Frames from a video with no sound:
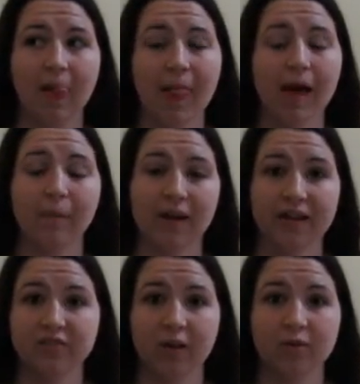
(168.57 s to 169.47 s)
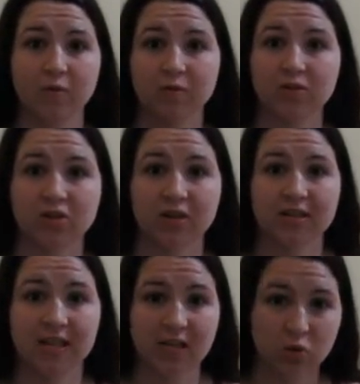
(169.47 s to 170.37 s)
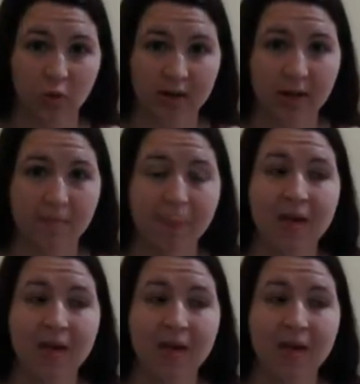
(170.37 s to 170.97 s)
my next flight was supposed to start at 10:20.